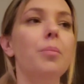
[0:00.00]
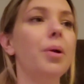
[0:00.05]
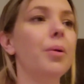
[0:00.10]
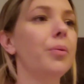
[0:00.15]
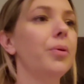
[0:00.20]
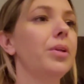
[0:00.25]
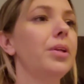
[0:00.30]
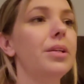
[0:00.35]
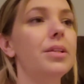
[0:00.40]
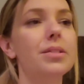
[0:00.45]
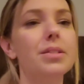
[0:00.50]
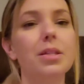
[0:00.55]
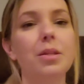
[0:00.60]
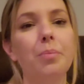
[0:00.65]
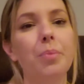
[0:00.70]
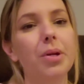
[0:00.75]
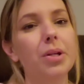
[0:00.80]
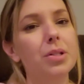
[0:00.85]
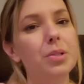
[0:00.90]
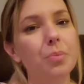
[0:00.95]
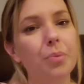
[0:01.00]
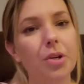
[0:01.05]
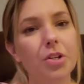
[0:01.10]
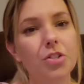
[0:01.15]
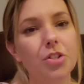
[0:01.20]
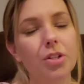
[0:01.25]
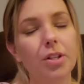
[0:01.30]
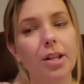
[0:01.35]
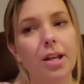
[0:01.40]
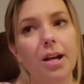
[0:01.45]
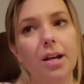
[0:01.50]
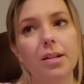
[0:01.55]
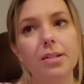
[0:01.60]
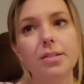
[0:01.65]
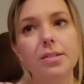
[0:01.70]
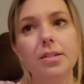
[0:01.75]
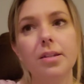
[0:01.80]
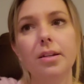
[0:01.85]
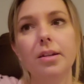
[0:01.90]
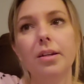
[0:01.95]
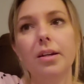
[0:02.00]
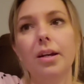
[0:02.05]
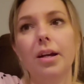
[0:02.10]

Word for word: I'm not really into the pink depression glass.